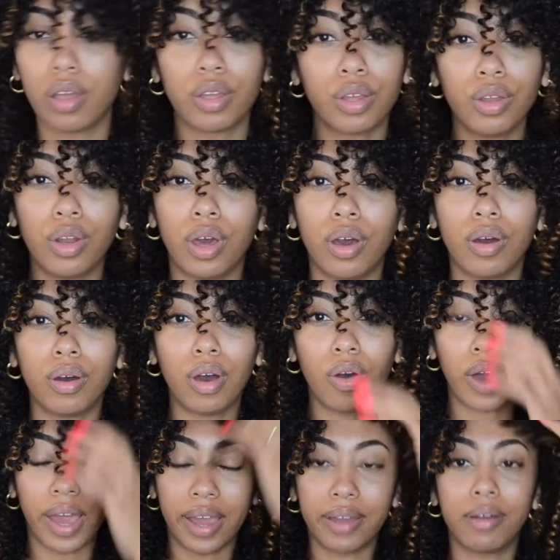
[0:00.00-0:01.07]
You know,
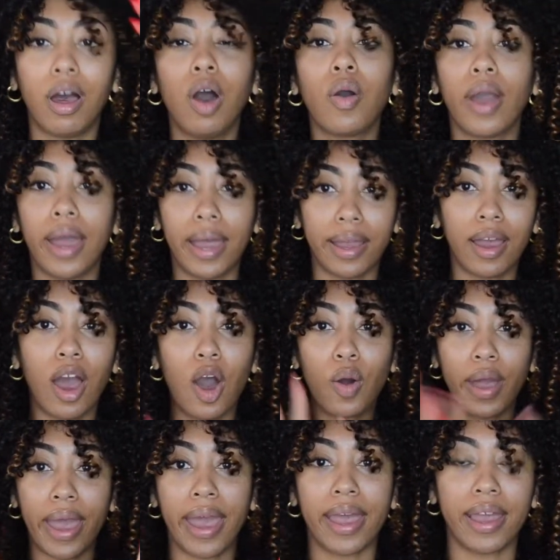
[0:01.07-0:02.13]

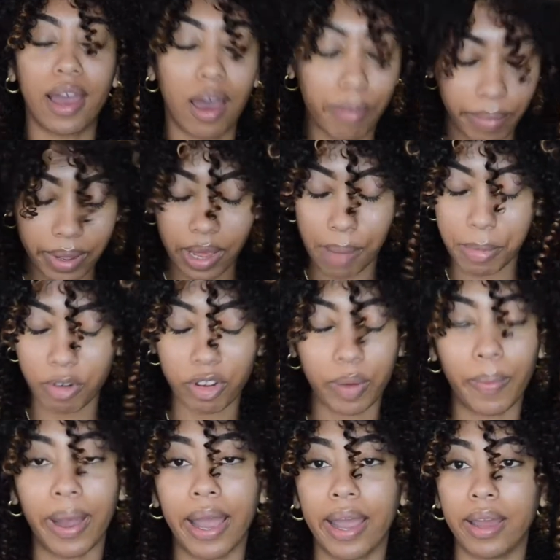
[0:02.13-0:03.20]
okay. I'm gonna
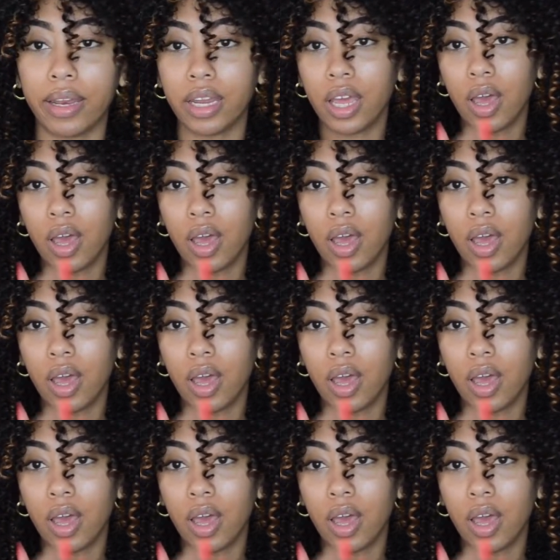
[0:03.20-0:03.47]
rewind.